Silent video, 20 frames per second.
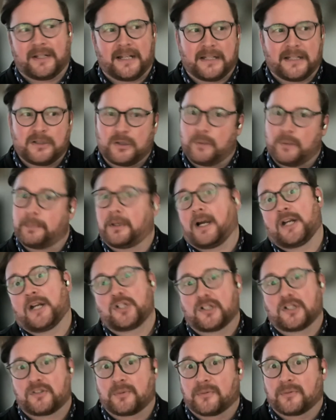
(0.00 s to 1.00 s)
I'd do
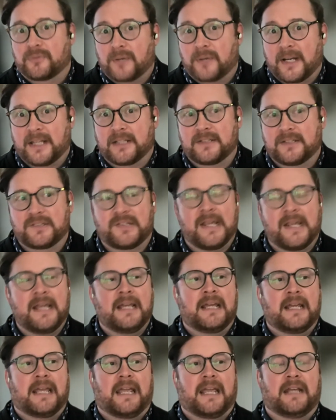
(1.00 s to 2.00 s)
projects for friends.
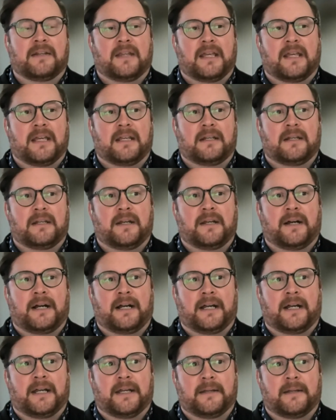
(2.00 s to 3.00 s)
And then
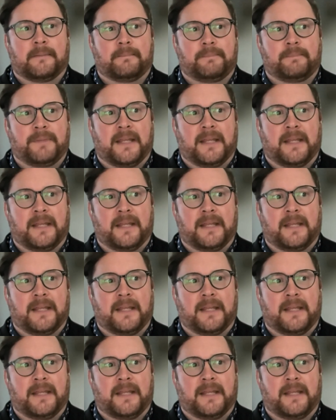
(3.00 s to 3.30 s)
I